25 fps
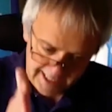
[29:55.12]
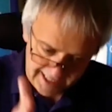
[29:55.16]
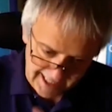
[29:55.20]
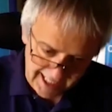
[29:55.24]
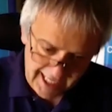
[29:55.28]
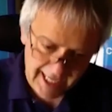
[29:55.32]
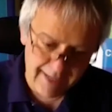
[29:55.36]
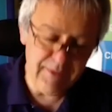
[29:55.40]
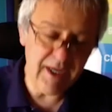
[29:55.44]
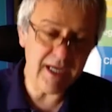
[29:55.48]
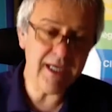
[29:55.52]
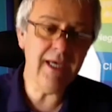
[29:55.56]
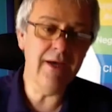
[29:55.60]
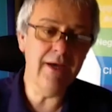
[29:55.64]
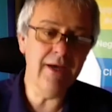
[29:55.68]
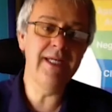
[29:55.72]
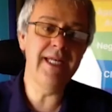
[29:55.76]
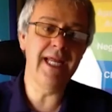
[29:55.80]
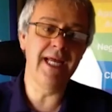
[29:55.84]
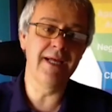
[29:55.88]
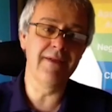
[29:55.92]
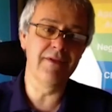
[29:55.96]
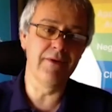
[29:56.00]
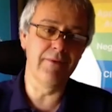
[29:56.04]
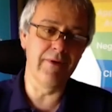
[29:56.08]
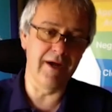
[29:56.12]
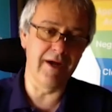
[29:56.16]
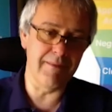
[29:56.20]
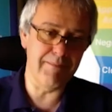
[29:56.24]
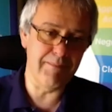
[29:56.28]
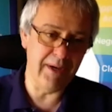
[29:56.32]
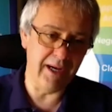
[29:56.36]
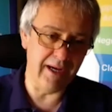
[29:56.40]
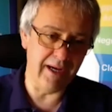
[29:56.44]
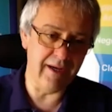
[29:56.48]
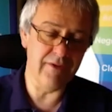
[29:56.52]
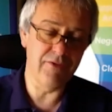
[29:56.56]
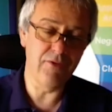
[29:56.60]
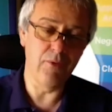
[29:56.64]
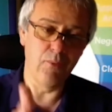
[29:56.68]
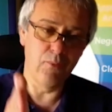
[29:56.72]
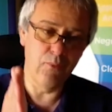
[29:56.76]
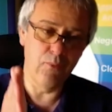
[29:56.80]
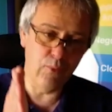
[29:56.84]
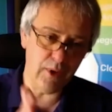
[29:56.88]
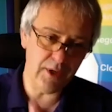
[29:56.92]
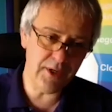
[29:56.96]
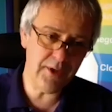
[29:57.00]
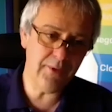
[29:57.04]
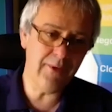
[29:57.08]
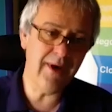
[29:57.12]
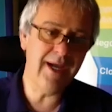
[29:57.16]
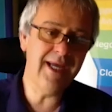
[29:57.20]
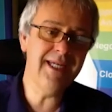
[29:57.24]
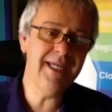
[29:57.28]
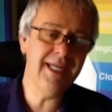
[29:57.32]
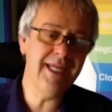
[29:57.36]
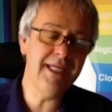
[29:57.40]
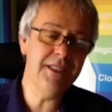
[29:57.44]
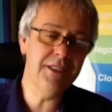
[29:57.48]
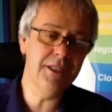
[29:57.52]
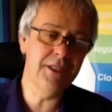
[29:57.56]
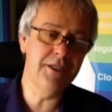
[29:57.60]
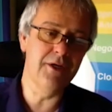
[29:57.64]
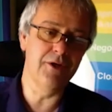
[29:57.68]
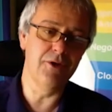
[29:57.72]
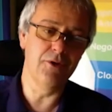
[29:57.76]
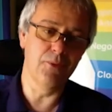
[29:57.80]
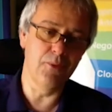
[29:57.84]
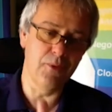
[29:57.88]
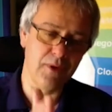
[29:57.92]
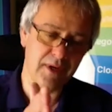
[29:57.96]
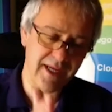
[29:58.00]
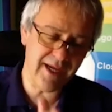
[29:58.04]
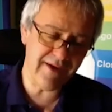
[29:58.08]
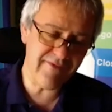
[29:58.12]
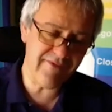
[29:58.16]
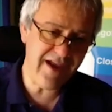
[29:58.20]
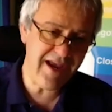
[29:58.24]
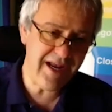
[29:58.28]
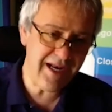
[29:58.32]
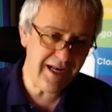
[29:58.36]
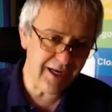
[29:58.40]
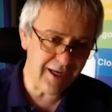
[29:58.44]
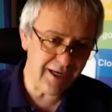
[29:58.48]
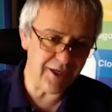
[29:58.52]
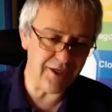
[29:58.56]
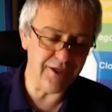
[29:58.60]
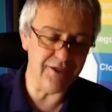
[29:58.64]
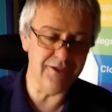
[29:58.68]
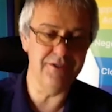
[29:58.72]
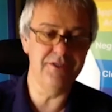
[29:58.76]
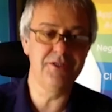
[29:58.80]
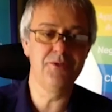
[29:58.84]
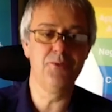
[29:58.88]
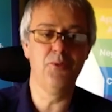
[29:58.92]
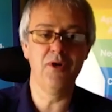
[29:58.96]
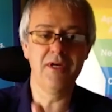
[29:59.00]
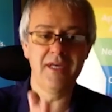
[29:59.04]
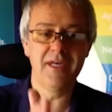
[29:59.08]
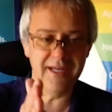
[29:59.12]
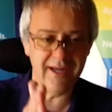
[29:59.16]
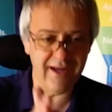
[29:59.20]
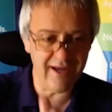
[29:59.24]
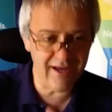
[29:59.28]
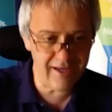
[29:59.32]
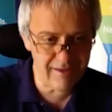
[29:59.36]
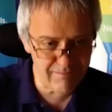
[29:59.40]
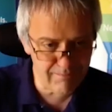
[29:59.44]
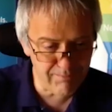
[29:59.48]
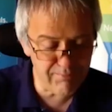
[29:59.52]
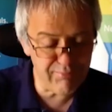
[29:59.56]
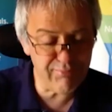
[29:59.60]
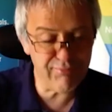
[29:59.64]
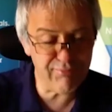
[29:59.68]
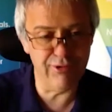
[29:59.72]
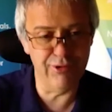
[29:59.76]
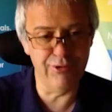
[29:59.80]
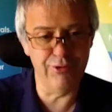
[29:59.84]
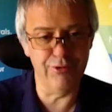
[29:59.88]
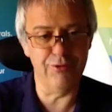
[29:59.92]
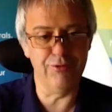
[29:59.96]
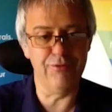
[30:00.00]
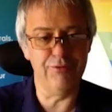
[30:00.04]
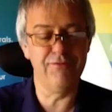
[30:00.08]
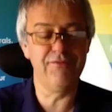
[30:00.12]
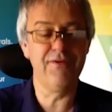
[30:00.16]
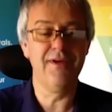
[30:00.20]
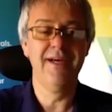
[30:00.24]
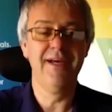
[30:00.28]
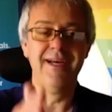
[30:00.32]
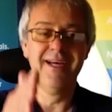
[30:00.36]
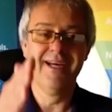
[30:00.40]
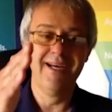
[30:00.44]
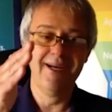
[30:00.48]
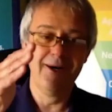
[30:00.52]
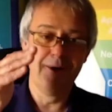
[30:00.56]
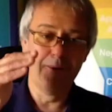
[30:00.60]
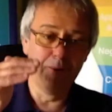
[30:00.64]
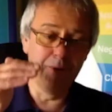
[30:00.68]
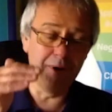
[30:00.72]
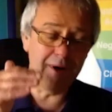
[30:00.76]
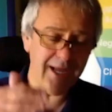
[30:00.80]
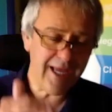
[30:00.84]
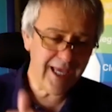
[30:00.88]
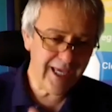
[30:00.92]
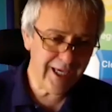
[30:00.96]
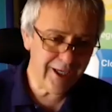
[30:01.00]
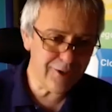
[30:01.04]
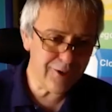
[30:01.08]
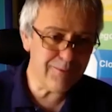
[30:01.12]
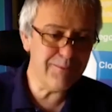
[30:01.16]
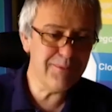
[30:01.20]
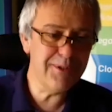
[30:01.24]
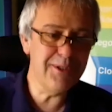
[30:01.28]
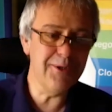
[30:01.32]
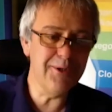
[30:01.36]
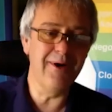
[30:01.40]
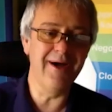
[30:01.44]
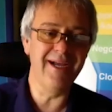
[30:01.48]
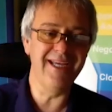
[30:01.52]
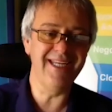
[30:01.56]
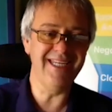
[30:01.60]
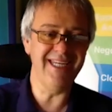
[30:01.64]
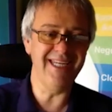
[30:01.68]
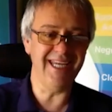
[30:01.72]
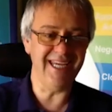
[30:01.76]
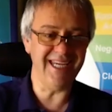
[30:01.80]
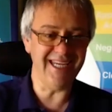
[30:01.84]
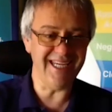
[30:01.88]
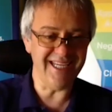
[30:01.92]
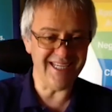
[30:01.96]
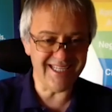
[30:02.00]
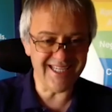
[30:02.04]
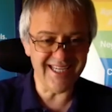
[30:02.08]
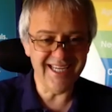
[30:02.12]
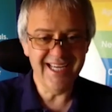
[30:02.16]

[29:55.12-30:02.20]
am I going down the right path? What do I need to do? What have I learned? What can I improve? What help do I need?